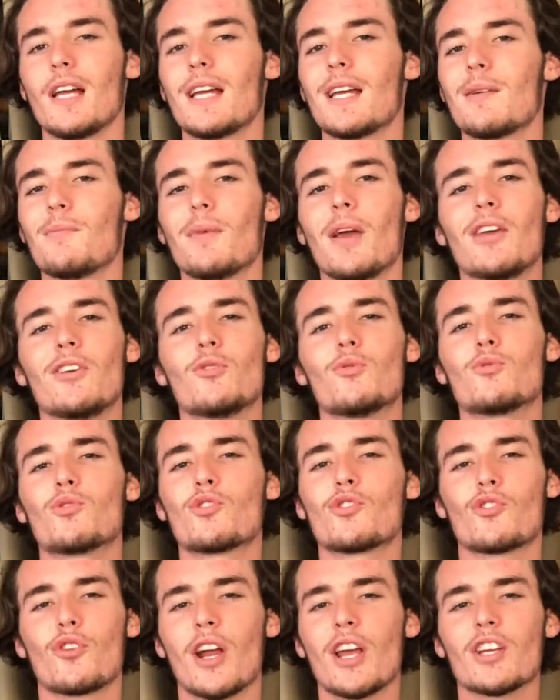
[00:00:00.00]
It may use
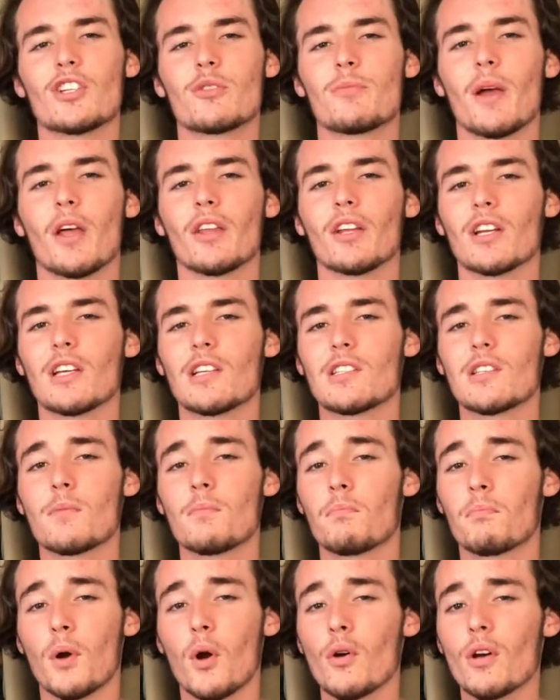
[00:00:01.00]
strange melodies and
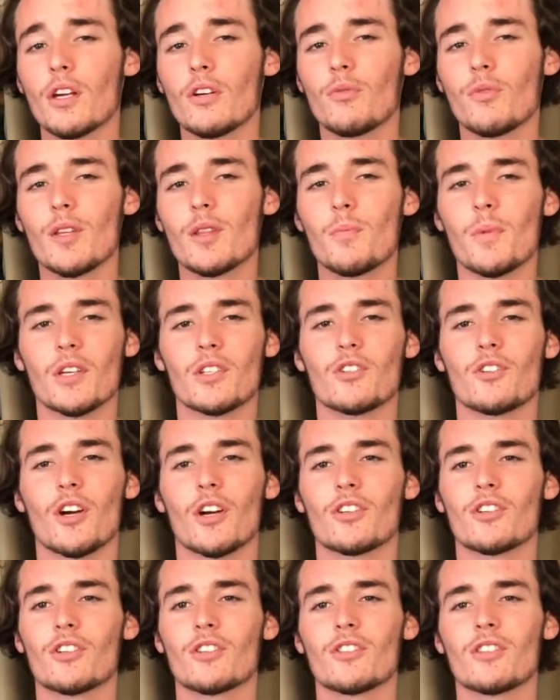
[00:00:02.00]
broken rhythmic
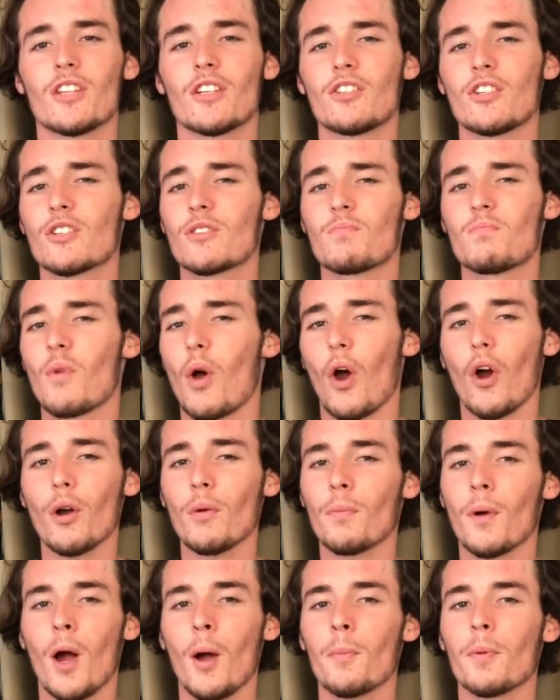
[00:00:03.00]
structures that just aren't
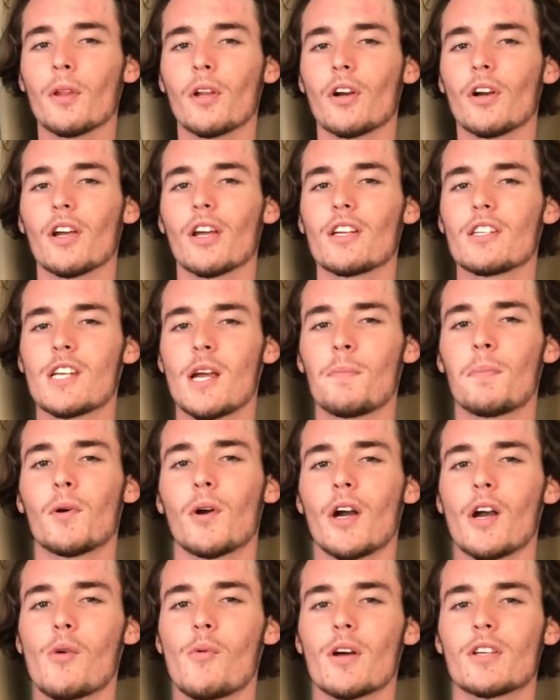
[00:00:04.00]
popular in
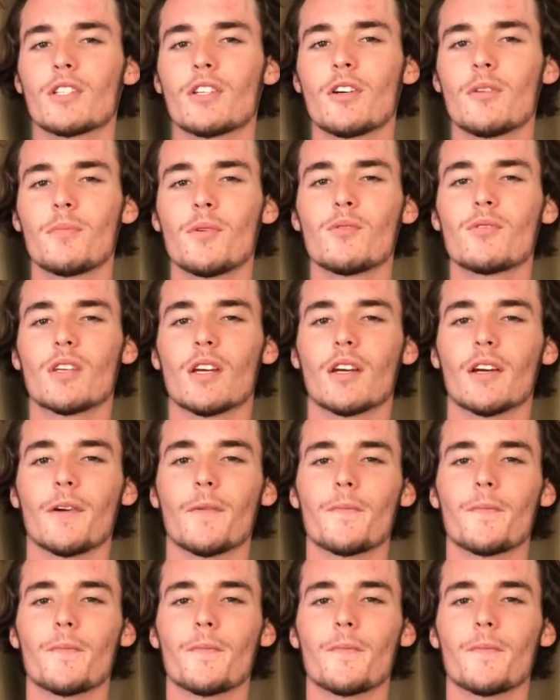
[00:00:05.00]
contemporary Western music.